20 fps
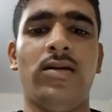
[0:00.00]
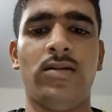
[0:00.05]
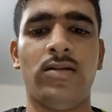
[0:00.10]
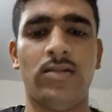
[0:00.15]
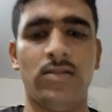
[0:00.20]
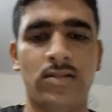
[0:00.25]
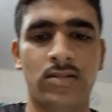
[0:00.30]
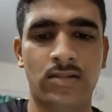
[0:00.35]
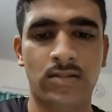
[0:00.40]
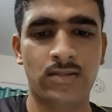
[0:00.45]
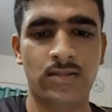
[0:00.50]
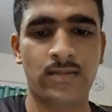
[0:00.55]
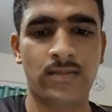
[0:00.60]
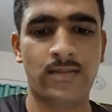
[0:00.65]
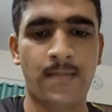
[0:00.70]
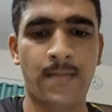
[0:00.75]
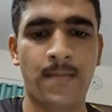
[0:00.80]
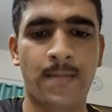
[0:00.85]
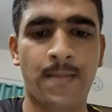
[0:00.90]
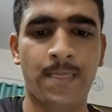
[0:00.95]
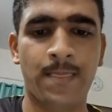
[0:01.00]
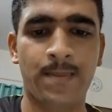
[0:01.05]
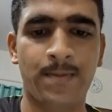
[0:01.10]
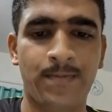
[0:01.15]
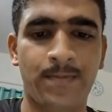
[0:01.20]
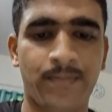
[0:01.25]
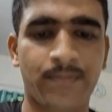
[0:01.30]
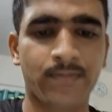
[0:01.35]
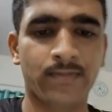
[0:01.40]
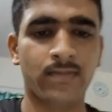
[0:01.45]

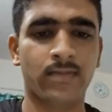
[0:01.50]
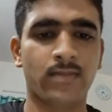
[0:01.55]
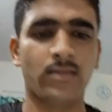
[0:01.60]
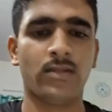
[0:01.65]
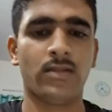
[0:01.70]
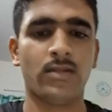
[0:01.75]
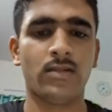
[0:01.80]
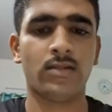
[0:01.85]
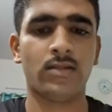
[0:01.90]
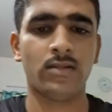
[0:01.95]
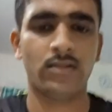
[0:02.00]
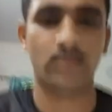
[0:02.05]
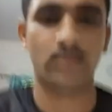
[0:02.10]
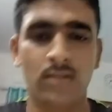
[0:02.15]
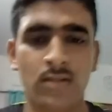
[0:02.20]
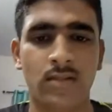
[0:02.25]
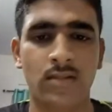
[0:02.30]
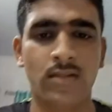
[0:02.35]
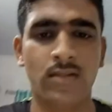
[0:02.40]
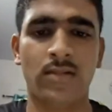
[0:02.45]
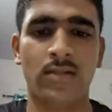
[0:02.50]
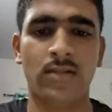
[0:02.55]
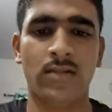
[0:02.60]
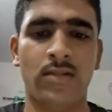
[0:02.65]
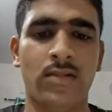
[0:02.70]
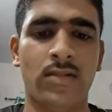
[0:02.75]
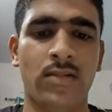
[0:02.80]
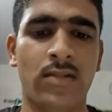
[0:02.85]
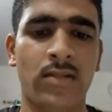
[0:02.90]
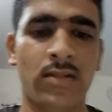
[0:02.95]

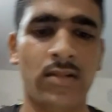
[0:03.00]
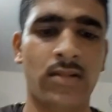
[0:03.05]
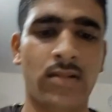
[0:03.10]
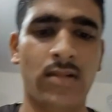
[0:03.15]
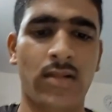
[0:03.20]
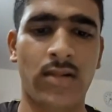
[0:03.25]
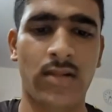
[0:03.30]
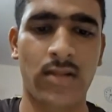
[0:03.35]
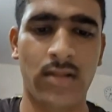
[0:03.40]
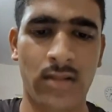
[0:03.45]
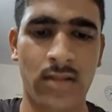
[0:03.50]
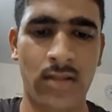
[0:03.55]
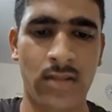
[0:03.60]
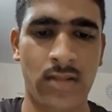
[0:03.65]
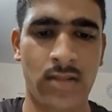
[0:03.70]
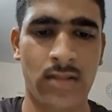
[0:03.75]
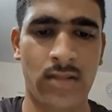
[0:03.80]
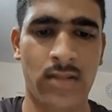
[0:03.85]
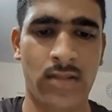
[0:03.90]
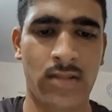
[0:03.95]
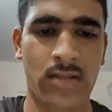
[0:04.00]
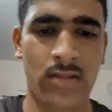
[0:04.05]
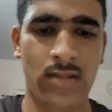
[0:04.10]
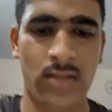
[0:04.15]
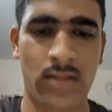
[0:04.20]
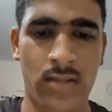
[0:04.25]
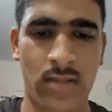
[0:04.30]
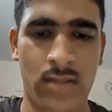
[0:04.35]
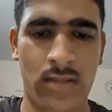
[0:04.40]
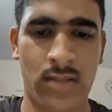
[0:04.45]

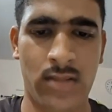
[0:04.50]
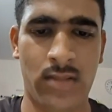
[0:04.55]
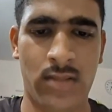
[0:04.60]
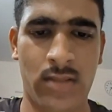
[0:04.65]
Nothing is said.